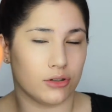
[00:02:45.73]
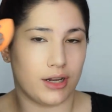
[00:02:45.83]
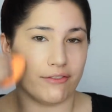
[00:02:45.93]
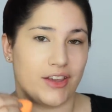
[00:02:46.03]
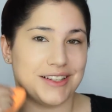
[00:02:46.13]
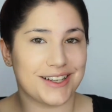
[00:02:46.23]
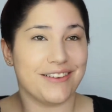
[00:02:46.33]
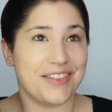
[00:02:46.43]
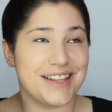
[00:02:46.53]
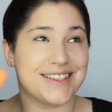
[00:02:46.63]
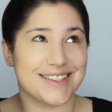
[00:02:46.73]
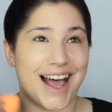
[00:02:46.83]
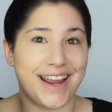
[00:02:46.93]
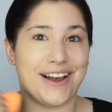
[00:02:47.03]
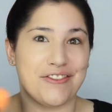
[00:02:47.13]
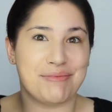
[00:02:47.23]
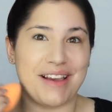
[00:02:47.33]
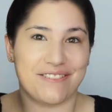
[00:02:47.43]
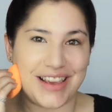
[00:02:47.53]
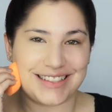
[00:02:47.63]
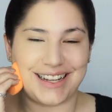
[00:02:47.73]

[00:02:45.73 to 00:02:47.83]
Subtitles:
or not face, this side of my face.